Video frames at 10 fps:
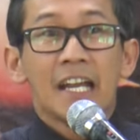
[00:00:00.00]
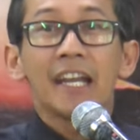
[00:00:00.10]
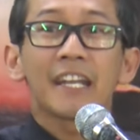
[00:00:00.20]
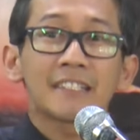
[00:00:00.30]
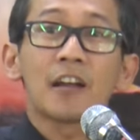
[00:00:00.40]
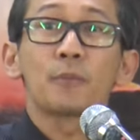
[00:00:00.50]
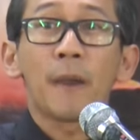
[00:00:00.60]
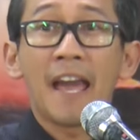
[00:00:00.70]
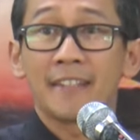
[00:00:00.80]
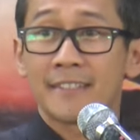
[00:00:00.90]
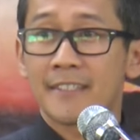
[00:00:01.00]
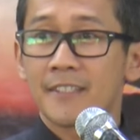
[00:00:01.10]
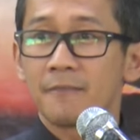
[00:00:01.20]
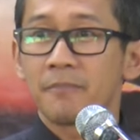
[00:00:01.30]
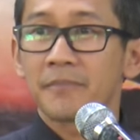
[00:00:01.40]
It is our plans,
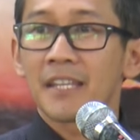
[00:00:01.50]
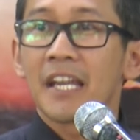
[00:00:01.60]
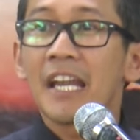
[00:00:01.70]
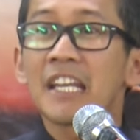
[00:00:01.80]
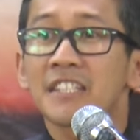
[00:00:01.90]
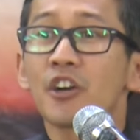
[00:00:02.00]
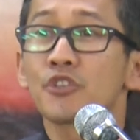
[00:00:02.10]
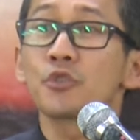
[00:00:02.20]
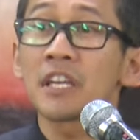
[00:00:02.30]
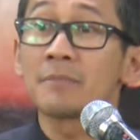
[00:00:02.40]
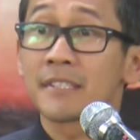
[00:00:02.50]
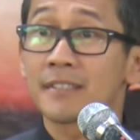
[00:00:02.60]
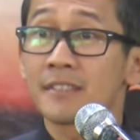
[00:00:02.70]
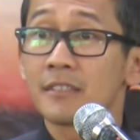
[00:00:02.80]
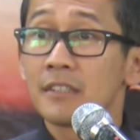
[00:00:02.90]
it is our
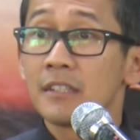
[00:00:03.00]
dreams,